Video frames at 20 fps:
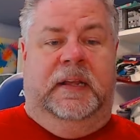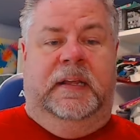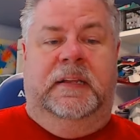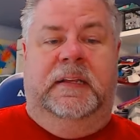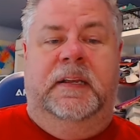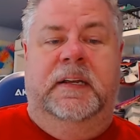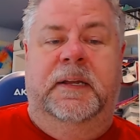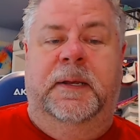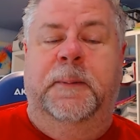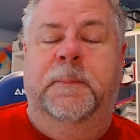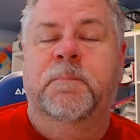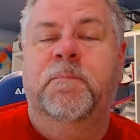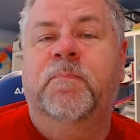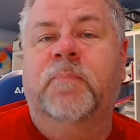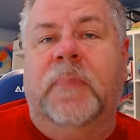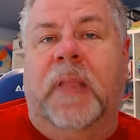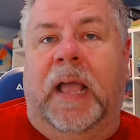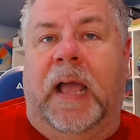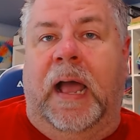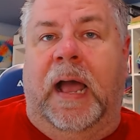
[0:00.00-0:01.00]
you know,
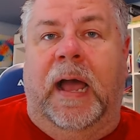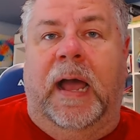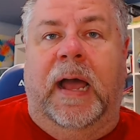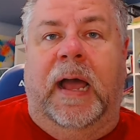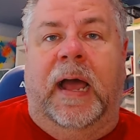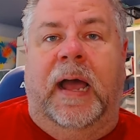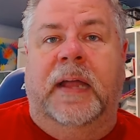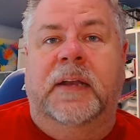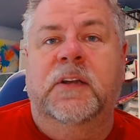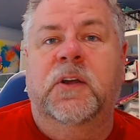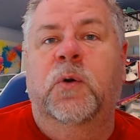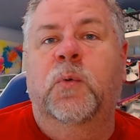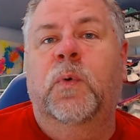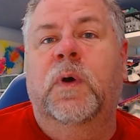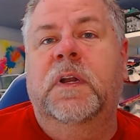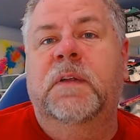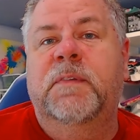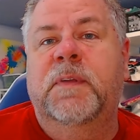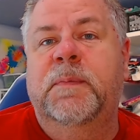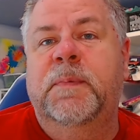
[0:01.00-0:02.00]
I, I don't
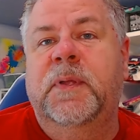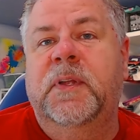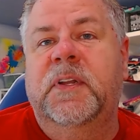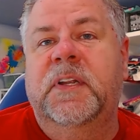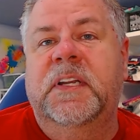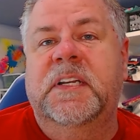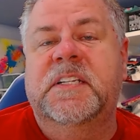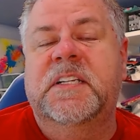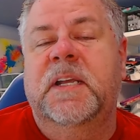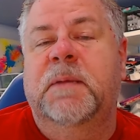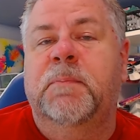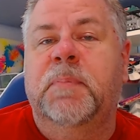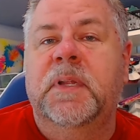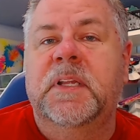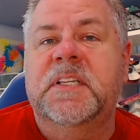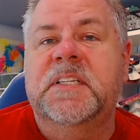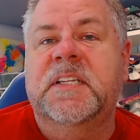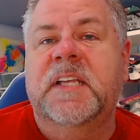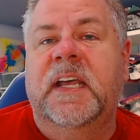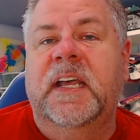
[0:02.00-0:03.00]
want to be building
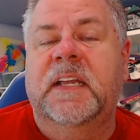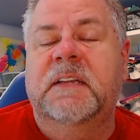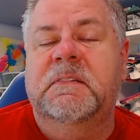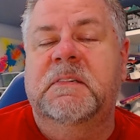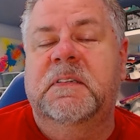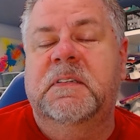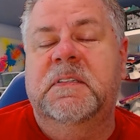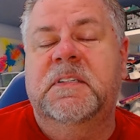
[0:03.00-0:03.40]
templates that